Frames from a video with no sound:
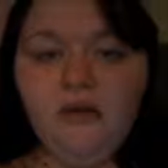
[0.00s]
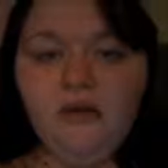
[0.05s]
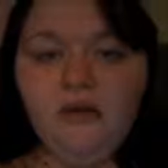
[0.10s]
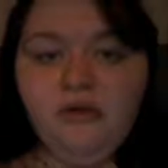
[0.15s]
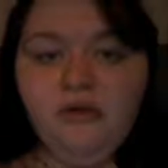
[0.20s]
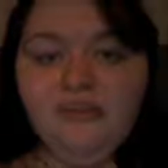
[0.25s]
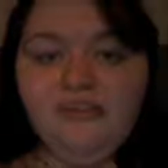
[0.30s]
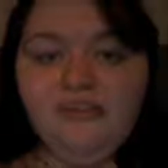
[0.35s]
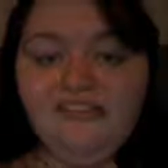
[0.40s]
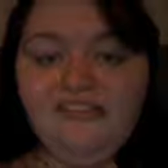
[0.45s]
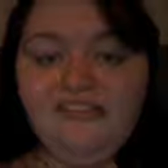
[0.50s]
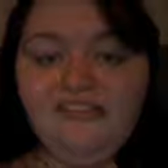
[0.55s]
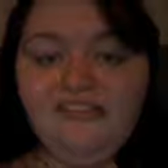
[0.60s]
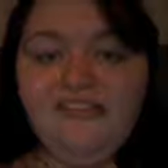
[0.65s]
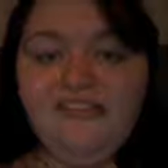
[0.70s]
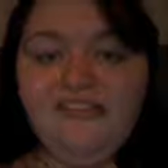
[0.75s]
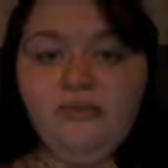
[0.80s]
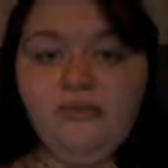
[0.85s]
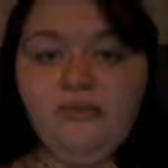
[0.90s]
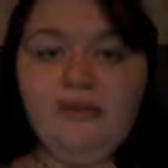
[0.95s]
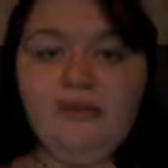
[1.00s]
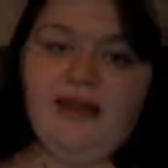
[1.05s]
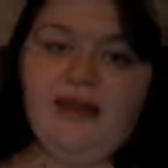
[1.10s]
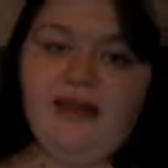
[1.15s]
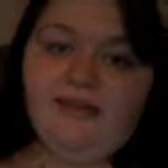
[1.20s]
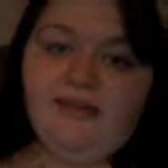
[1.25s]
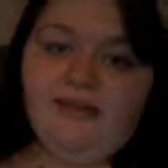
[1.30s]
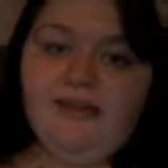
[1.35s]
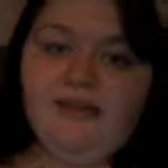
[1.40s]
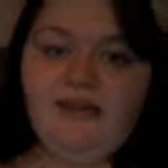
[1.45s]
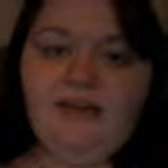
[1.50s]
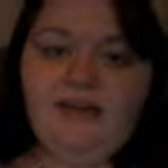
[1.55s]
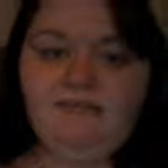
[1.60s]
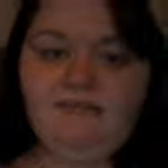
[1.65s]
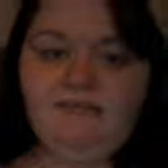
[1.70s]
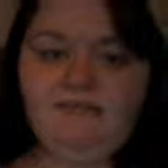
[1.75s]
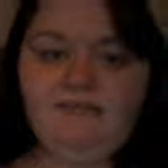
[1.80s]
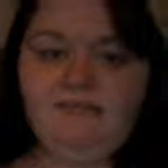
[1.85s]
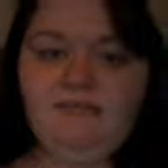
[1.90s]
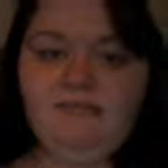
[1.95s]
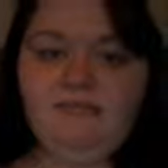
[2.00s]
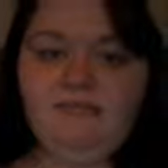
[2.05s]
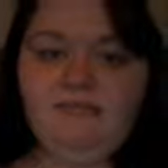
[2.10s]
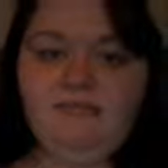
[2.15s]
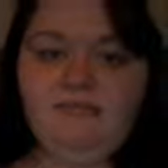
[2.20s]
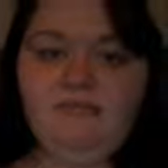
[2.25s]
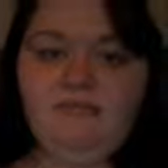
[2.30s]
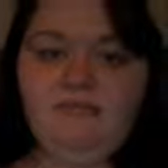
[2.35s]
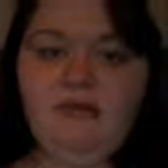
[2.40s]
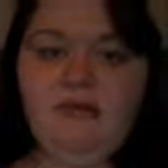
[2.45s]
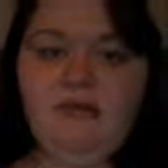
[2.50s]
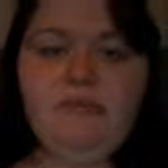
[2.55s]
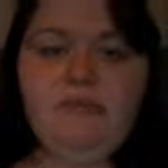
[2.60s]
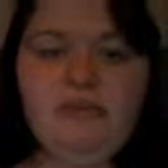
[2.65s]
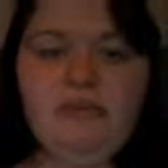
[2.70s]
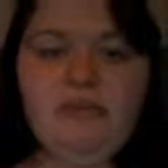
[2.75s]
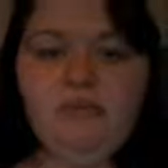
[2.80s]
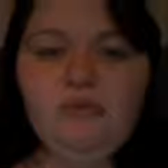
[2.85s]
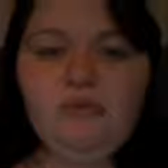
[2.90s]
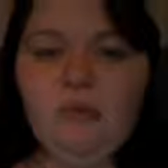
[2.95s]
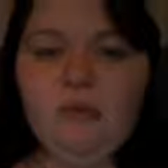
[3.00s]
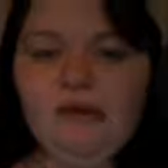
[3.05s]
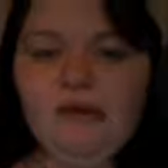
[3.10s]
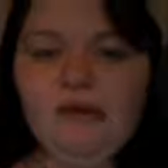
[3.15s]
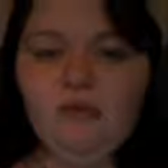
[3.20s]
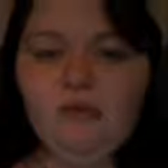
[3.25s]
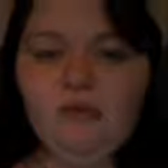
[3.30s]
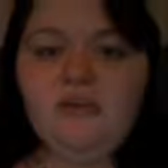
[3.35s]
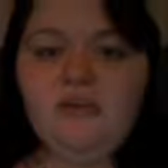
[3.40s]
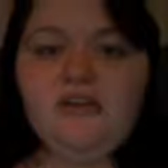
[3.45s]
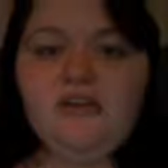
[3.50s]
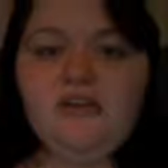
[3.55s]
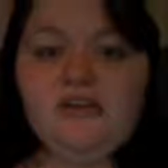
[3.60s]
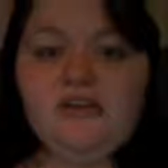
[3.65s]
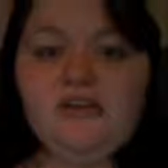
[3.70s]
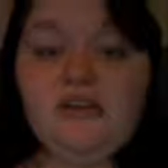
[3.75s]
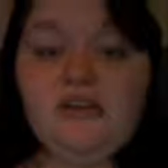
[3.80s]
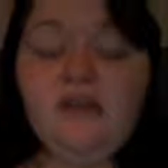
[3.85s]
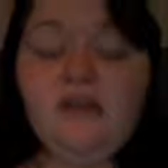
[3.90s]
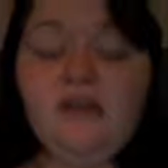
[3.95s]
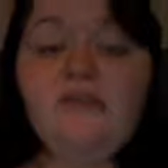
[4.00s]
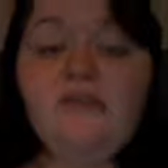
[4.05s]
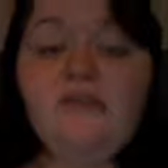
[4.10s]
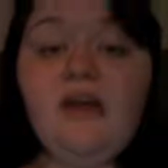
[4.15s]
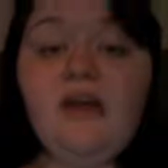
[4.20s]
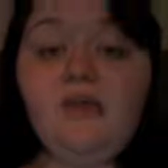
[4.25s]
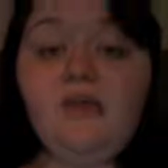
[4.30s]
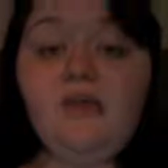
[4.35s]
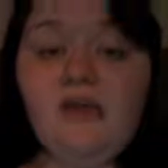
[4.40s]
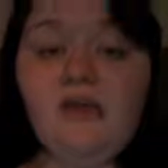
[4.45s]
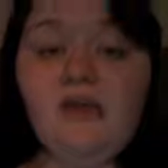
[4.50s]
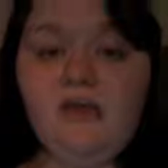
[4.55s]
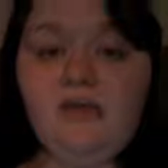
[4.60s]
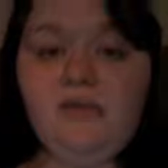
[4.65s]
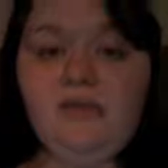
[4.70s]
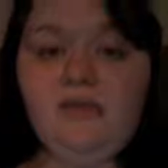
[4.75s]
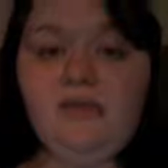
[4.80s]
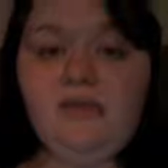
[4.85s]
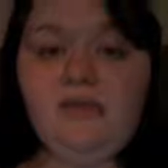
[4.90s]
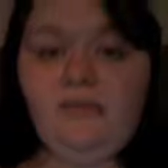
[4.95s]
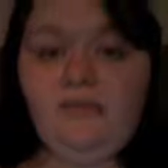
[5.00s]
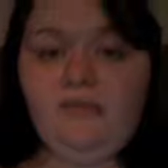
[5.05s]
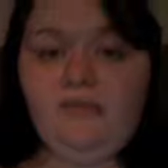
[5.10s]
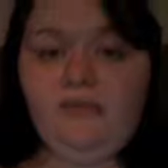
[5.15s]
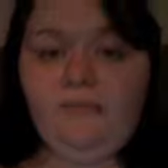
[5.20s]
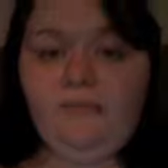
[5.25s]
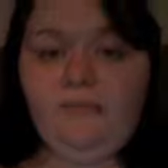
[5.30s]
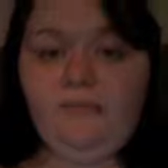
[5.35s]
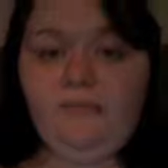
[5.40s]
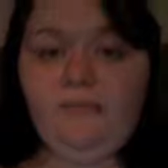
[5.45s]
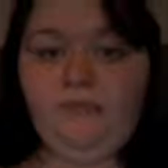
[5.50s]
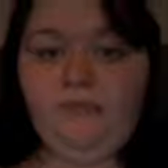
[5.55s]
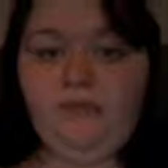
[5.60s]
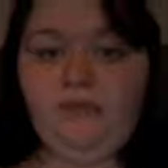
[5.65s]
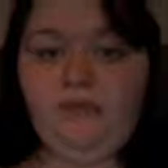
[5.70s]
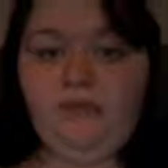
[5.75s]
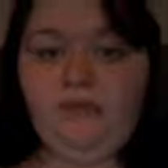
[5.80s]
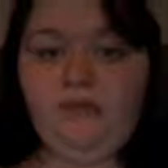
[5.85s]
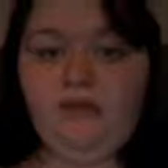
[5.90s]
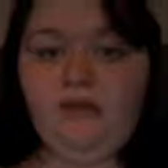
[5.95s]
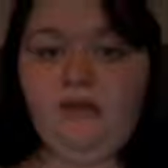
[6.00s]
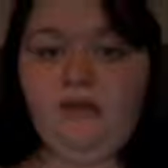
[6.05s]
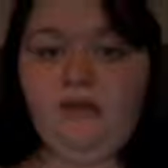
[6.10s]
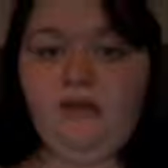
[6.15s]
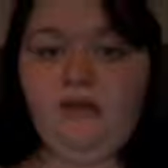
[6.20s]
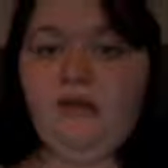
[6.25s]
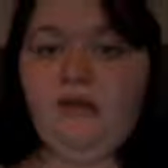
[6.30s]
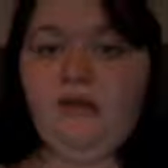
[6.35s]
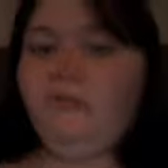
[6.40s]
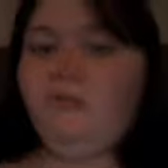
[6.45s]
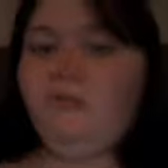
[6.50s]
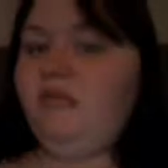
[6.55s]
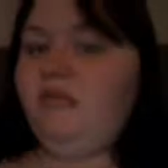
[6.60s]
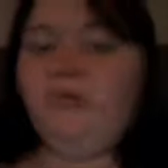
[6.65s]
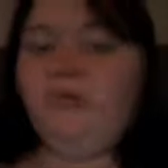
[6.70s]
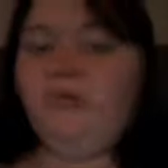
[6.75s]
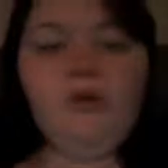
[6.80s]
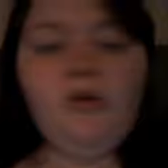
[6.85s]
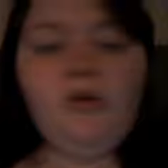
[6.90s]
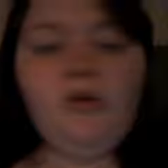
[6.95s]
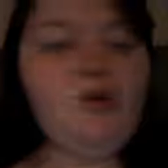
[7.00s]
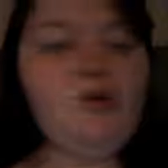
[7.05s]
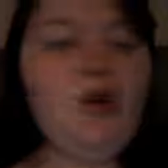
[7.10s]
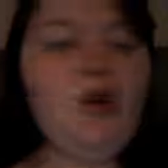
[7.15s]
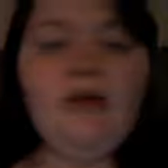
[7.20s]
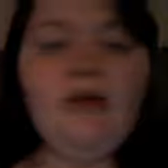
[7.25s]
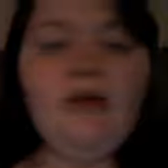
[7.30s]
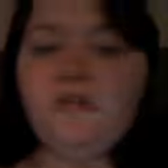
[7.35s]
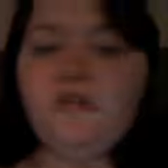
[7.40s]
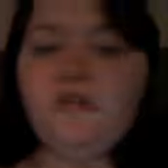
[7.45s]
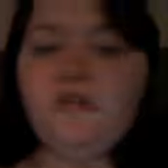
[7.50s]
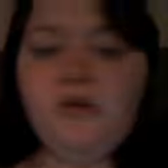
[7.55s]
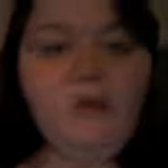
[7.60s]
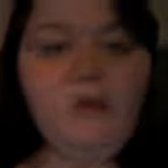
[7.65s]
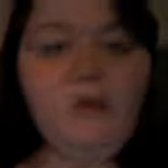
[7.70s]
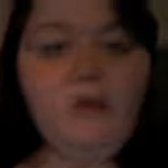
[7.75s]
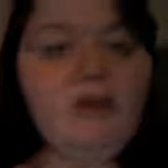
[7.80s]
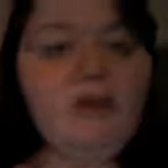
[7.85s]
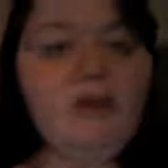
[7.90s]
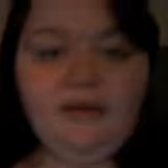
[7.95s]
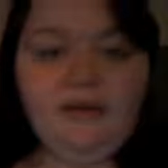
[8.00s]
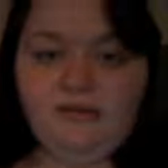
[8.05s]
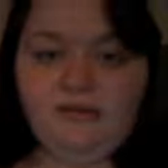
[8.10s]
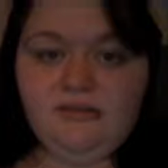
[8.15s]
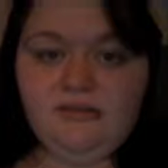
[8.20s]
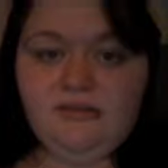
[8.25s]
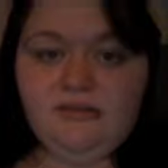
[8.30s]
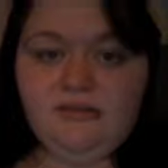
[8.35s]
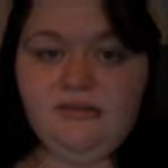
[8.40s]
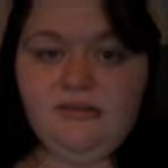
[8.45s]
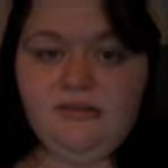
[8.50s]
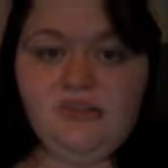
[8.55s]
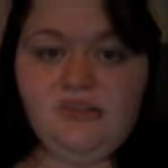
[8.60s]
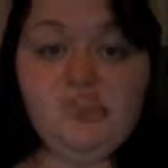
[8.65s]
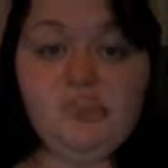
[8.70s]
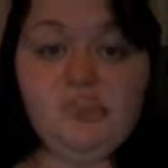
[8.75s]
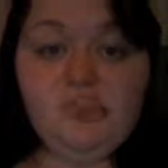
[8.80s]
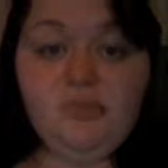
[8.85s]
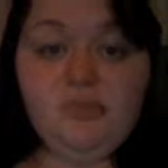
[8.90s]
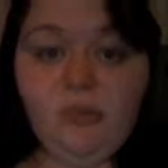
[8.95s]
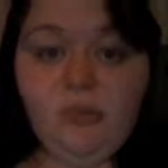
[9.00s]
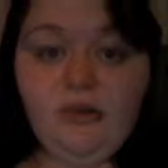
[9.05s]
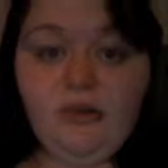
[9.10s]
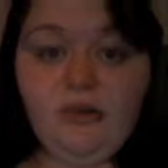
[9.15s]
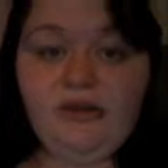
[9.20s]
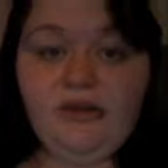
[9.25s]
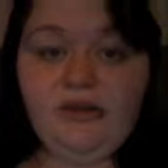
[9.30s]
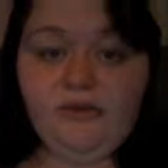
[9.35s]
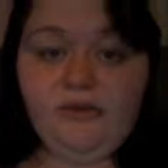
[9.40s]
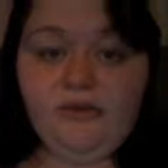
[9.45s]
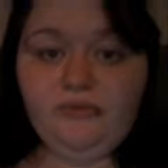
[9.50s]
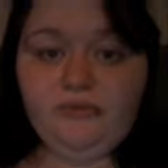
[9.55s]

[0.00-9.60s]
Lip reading: Live in reality. Be real with yourself and with other people. People are not going to support you